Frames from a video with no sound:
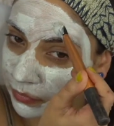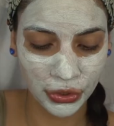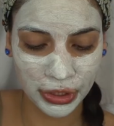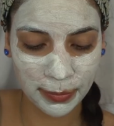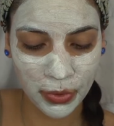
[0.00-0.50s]

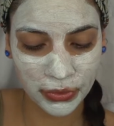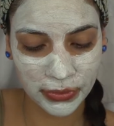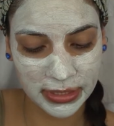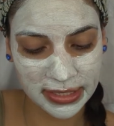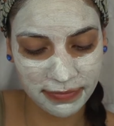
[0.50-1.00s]
You're supposed
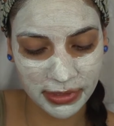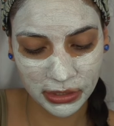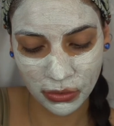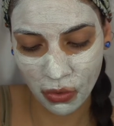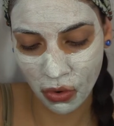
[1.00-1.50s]
to leave
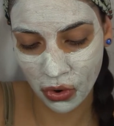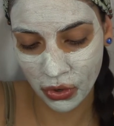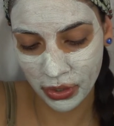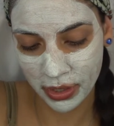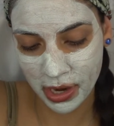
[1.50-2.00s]
this
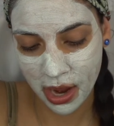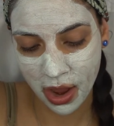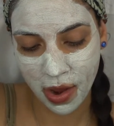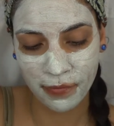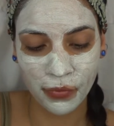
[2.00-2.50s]
on
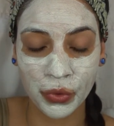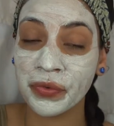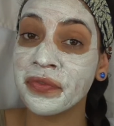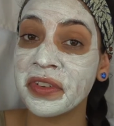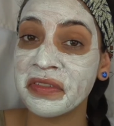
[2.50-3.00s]
for
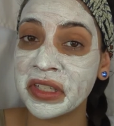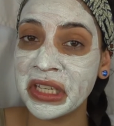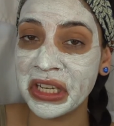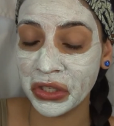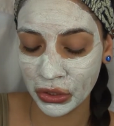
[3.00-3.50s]

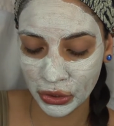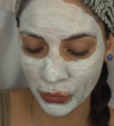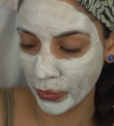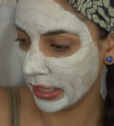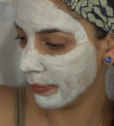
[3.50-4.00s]
15 to
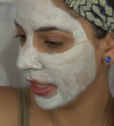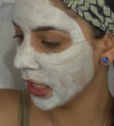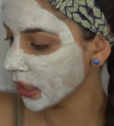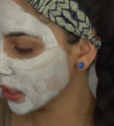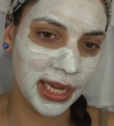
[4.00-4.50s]
20
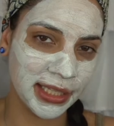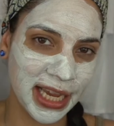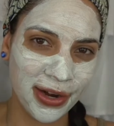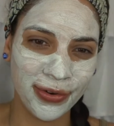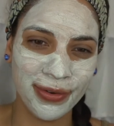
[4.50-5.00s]
minutes. And
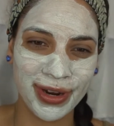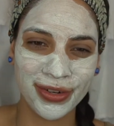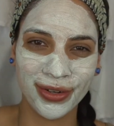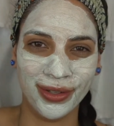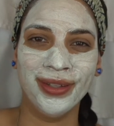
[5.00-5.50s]
I don't know if I
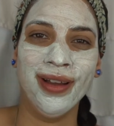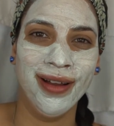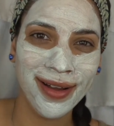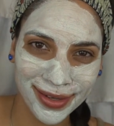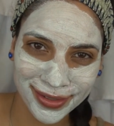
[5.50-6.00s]
should
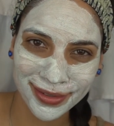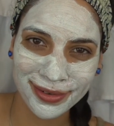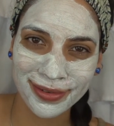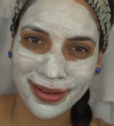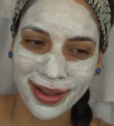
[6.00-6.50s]
talk to
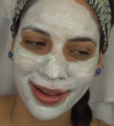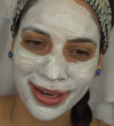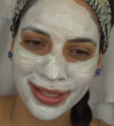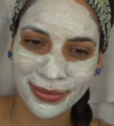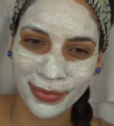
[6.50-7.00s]
you
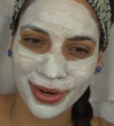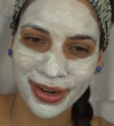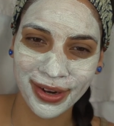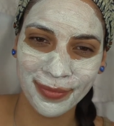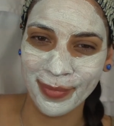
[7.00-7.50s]
guys
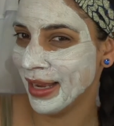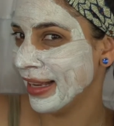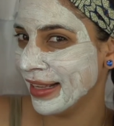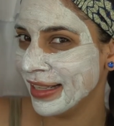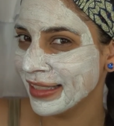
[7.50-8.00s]
wearing a
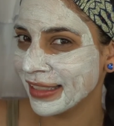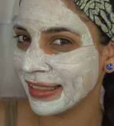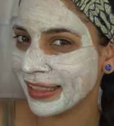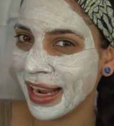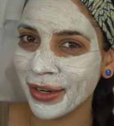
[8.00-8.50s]
mask.
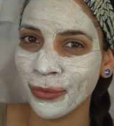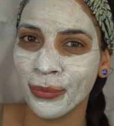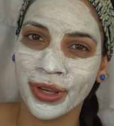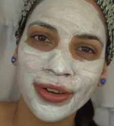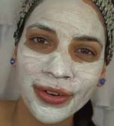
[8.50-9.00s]
It's kind of
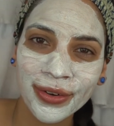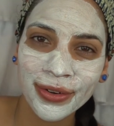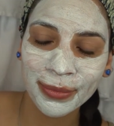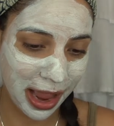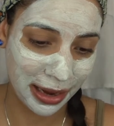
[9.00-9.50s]

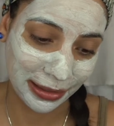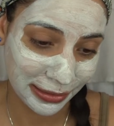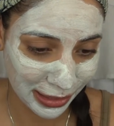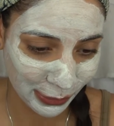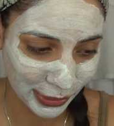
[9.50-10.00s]
weird. I
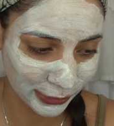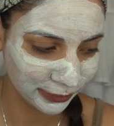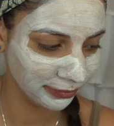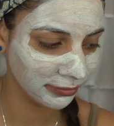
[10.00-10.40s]
guess I will.